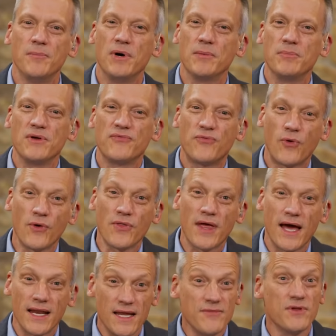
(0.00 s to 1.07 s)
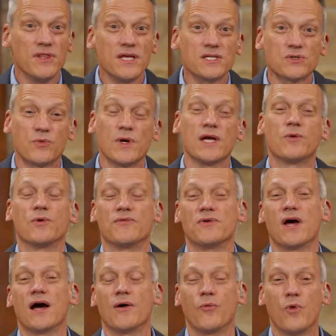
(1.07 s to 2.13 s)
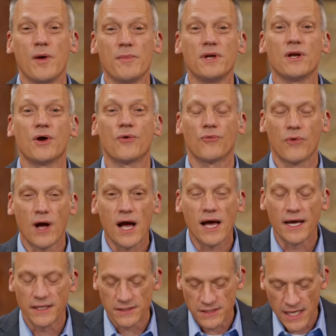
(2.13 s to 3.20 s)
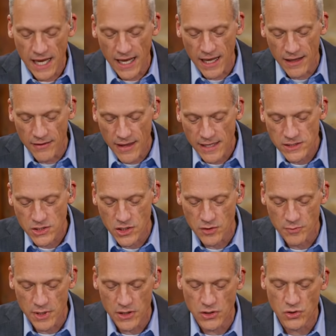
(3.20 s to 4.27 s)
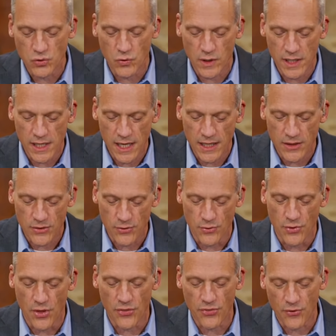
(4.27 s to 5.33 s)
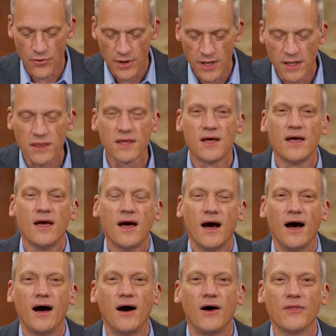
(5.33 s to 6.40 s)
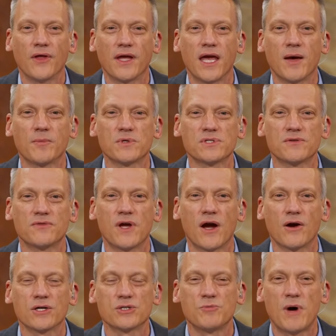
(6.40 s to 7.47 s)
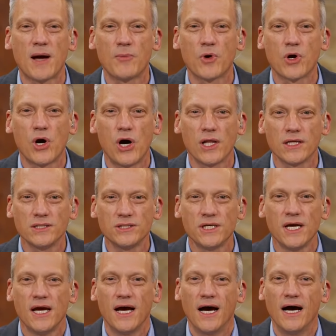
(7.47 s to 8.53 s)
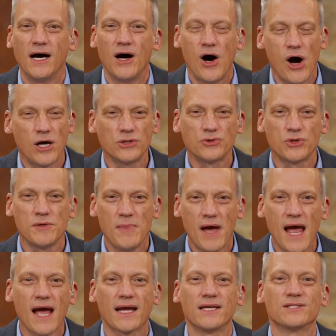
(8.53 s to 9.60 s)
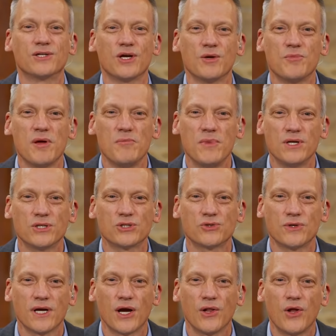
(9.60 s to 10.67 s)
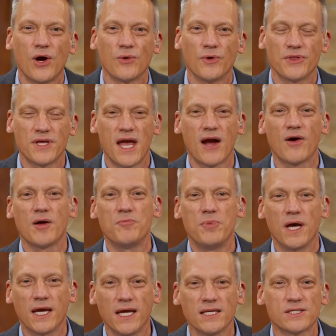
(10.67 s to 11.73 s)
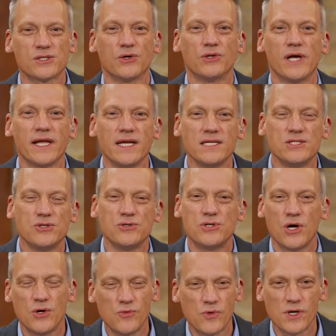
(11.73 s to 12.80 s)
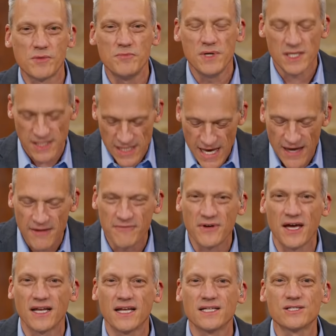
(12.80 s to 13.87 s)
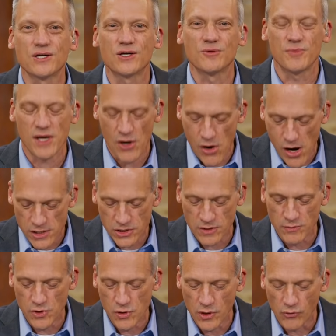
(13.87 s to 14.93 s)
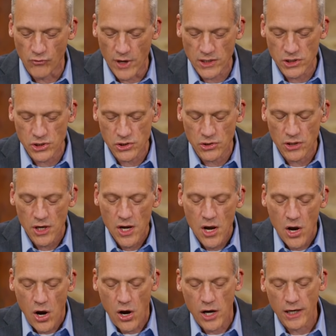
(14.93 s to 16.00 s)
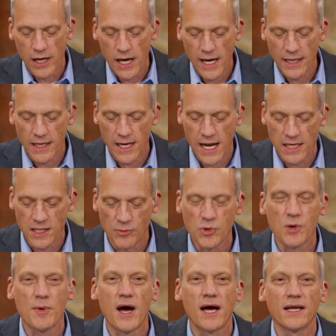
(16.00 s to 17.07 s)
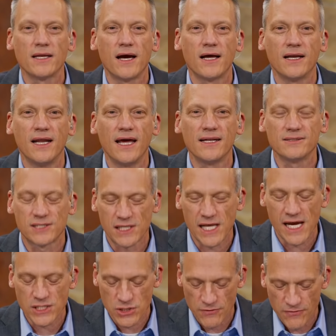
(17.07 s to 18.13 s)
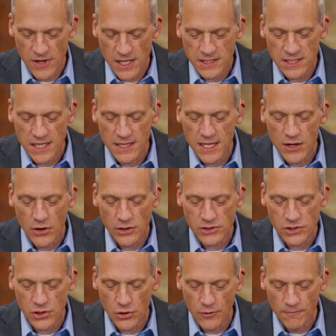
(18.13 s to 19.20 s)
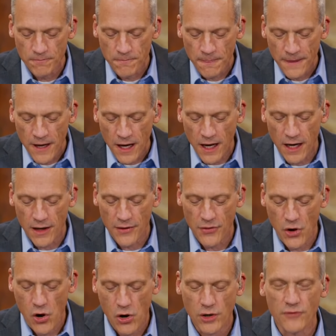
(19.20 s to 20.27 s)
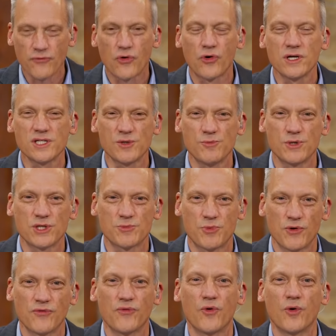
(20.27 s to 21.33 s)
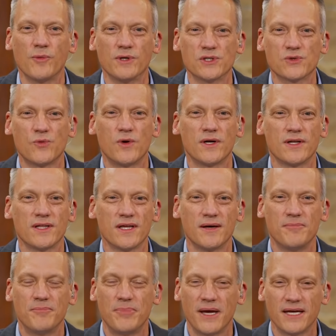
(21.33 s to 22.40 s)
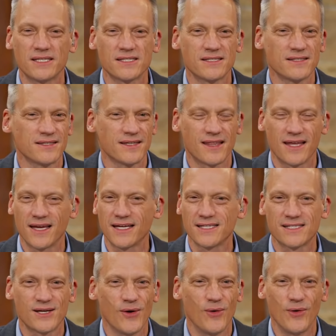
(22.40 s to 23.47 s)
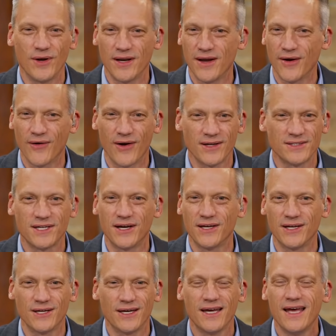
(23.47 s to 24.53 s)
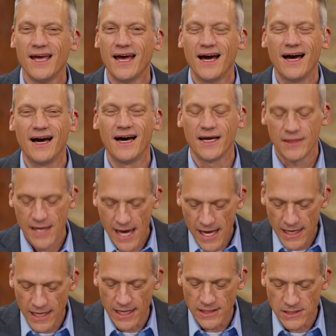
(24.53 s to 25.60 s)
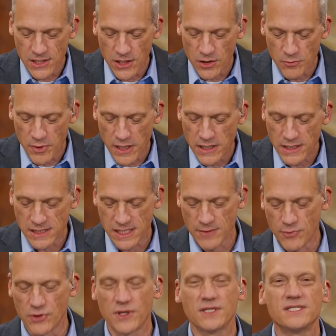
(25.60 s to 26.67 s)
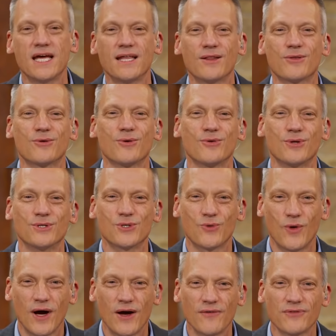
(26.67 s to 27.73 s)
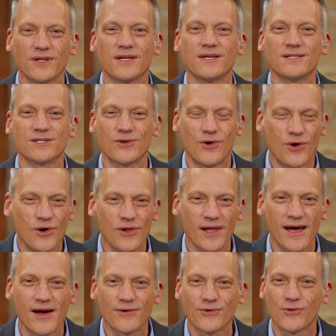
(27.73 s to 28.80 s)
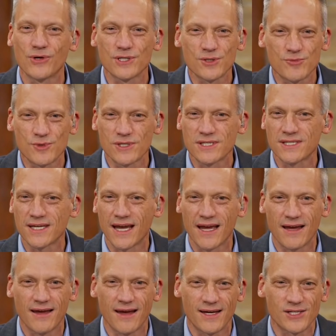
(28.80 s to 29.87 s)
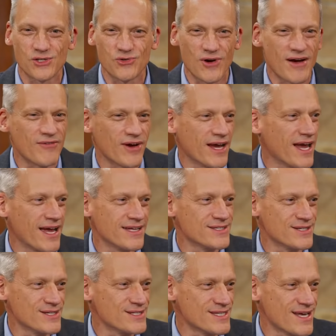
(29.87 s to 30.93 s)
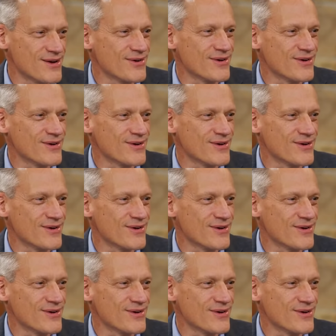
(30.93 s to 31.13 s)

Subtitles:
But before that, even this week, we've got Women Arise, and that's going to be the 28th through the 30th on the campus of Charis Bible College. Audrey Mack is going to be ministering along with Carrie Pickett. So ladies, you don't want to miss that event. It's going to be awesome. You can register online at awmi.net/events. And then also the Heart of Christmas performance, one of the best things going here, I tell you. That is going to be December the 10th through the 12th. It is an all-out Christmas extravaganza.